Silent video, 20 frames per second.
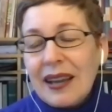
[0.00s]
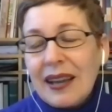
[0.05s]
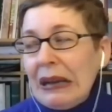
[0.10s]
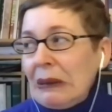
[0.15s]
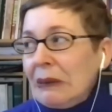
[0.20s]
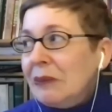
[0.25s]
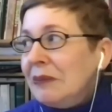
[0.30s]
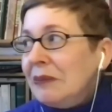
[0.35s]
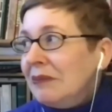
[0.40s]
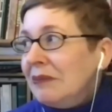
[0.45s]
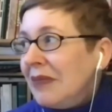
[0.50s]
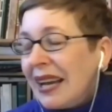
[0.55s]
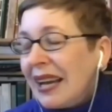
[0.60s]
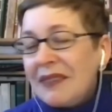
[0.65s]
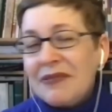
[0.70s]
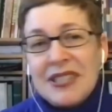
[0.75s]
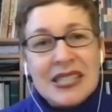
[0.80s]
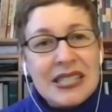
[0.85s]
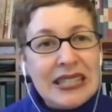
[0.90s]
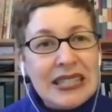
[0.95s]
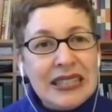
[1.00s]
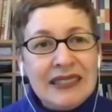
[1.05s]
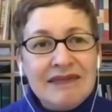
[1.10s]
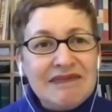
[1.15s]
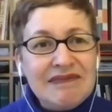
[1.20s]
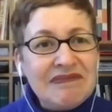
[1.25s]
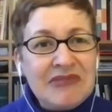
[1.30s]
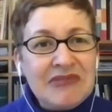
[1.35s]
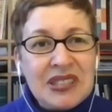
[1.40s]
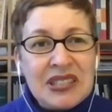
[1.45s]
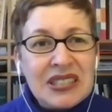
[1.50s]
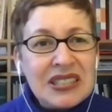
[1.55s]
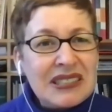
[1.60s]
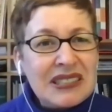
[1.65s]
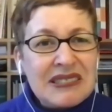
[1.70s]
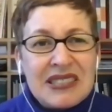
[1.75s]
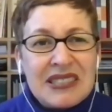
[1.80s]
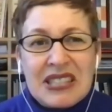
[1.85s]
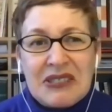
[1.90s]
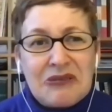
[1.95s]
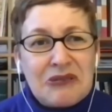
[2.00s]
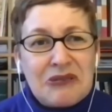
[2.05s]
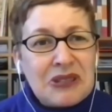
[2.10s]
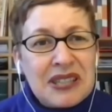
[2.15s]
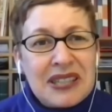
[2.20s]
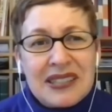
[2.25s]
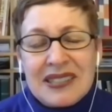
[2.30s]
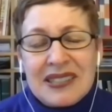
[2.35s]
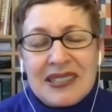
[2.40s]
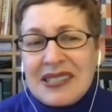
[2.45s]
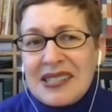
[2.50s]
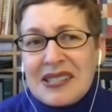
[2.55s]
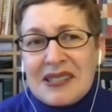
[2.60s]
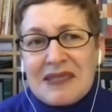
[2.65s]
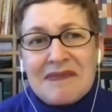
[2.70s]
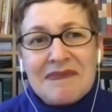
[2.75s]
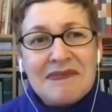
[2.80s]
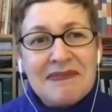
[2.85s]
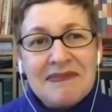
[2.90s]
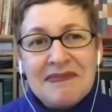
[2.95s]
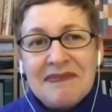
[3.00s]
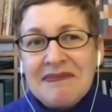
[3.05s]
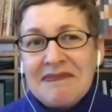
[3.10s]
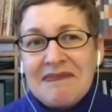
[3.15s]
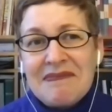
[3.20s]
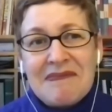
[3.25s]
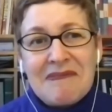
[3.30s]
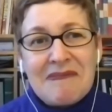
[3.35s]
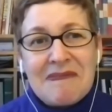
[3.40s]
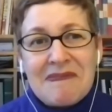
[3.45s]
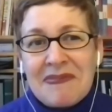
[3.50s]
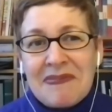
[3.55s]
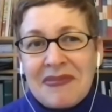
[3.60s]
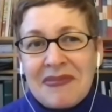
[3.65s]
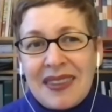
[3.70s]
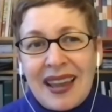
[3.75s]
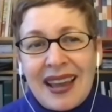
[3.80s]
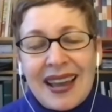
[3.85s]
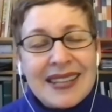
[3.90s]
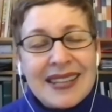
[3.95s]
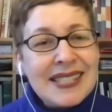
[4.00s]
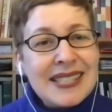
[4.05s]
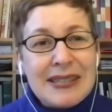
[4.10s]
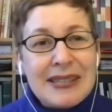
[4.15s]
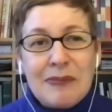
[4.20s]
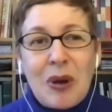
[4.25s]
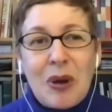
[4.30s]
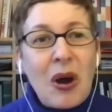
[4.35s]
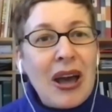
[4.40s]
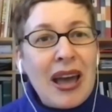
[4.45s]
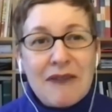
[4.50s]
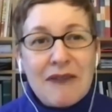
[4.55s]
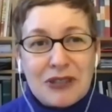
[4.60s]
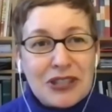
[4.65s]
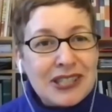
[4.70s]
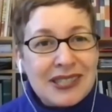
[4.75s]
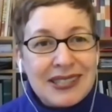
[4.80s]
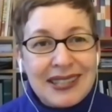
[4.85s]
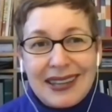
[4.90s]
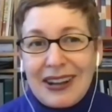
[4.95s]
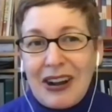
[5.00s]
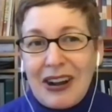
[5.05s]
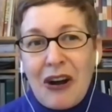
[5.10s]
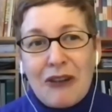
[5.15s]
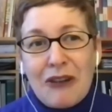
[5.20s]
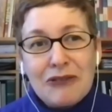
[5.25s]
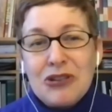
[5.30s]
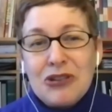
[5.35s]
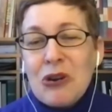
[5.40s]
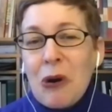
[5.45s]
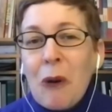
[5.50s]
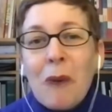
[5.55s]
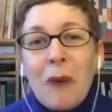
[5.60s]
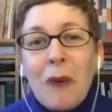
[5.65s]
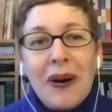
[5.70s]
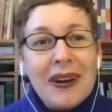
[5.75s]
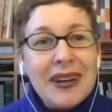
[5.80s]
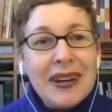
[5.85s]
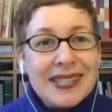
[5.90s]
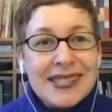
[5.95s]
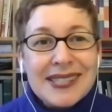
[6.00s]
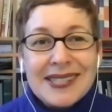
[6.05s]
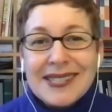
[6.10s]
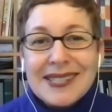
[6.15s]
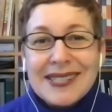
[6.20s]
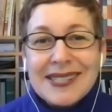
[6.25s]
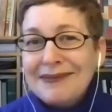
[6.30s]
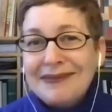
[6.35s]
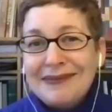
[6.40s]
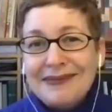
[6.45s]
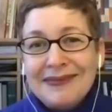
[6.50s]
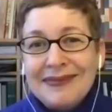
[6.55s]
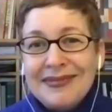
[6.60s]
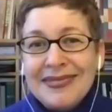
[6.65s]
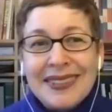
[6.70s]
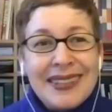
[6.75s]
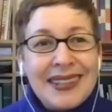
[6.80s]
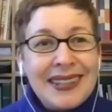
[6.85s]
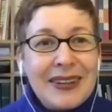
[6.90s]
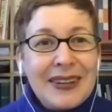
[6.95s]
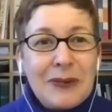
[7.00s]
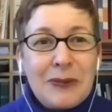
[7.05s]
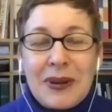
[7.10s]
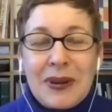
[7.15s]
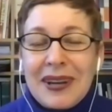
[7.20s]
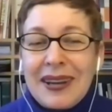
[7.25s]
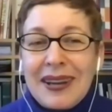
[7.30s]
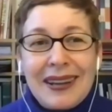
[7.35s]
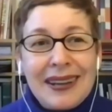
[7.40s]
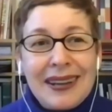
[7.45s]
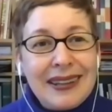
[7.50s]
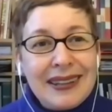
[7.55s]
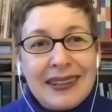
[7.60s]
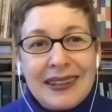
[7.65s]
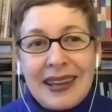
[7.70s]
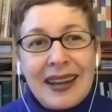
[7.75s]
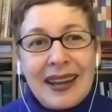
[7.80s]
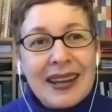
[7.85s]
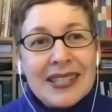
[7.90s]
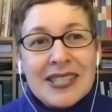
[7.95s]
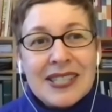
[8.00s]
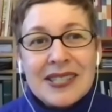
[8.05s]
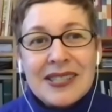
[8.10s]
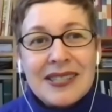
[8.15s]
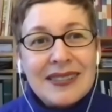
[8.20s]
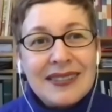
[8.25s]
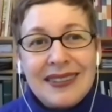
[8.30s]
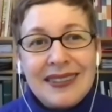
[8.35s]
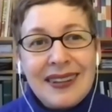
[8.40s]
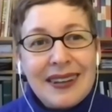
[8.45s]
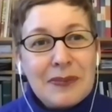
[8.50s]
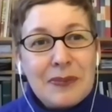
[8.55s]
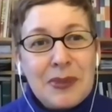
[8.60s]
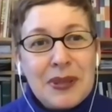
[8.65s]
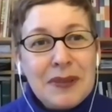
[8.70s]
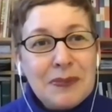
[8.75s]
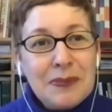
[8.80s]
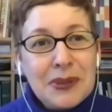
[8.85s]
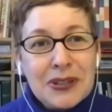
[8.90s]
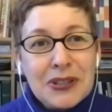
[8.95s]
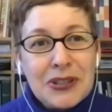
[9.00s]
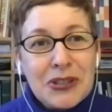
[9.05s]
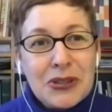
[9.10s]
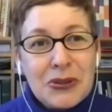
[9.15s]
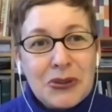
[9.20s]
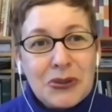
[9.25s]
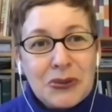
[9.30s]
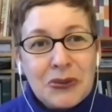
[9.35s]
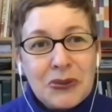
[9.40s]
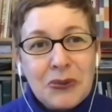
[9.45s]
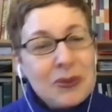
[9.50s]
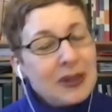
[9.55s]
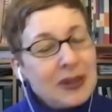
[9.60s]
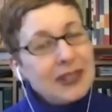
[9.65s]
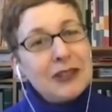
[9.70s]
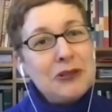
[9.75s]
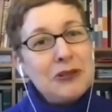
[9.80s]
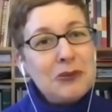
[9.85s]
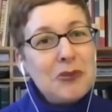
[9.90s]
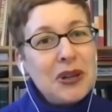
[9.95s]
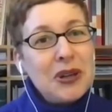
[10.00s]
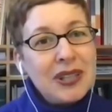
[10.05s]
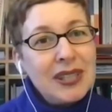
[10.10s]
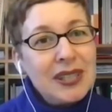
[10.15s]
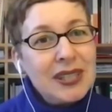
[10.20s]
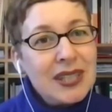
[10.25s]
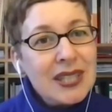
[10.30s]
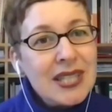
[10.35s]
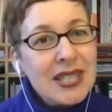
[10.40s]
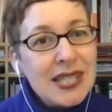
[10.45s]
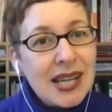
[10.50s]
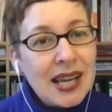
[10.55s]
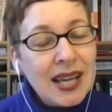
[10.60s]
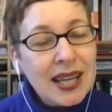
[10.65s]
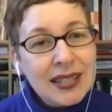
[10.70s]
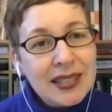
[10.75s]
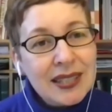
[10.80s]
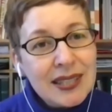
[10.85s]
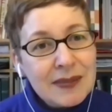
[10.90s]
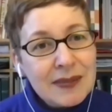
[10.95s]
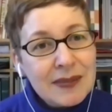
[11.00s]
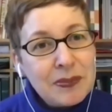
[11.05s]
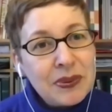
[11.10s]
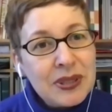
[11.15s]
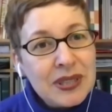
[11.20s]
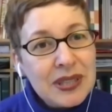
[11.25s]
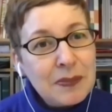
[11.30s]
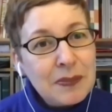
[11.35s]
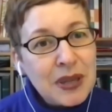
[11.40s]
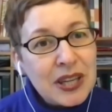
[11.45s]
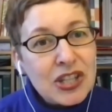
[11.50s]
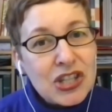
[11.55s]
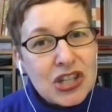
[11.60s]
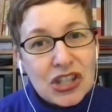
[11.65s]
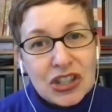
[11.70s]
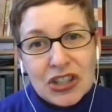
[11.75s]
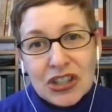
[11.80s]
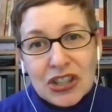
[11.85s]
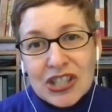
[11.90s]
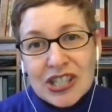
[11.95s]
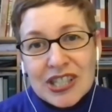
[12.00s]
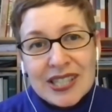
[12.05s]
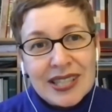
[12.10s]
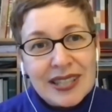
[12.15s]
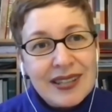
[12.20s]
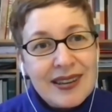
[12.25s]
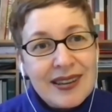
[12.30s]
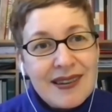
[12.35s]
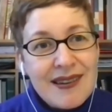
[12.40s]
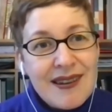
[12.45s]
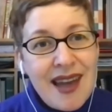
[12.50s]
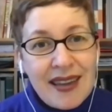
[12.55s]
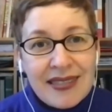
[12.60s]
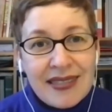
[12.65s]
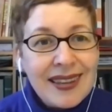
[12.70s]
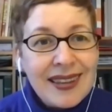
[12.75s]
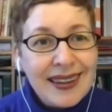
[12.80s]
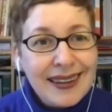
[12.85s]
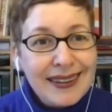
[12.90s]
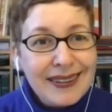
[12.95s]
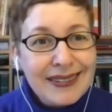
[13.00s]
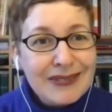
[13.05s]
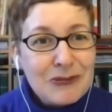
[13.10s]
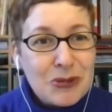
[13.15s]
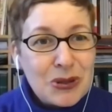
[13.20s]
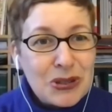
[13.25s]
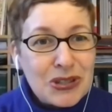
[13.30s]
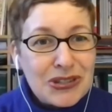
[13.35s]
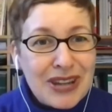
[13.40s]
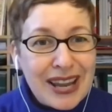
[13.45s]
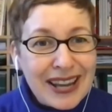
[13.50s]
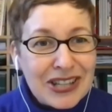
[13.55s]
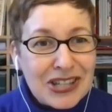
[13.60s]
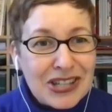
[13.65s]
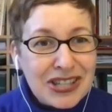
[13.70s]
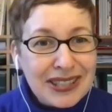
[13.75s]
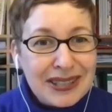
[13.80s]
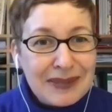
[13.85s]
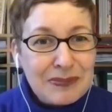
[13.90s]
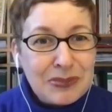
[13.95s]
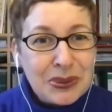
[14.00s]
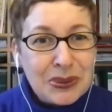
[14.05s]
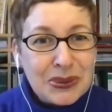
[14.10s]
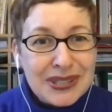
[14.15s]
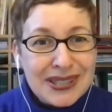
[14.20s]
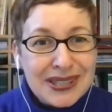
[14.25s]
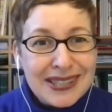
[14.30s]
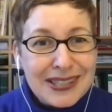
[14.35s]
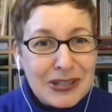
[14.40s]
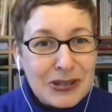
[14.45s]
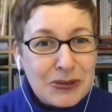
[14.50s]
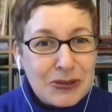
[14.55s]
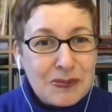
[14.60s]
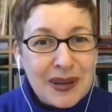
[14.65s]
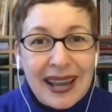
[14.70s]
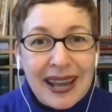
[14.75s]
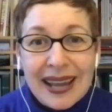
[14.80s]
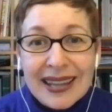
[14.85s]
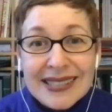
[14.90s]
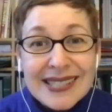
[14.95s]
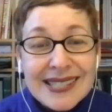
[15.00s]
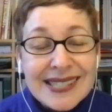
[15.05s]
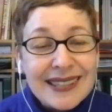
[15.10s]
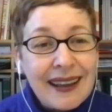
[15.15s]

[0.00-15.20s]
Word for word: I've seen different... I see everything of No Voice, where they asked young people to do wonderful models and pretty pictures, and nothing was actually put into plans.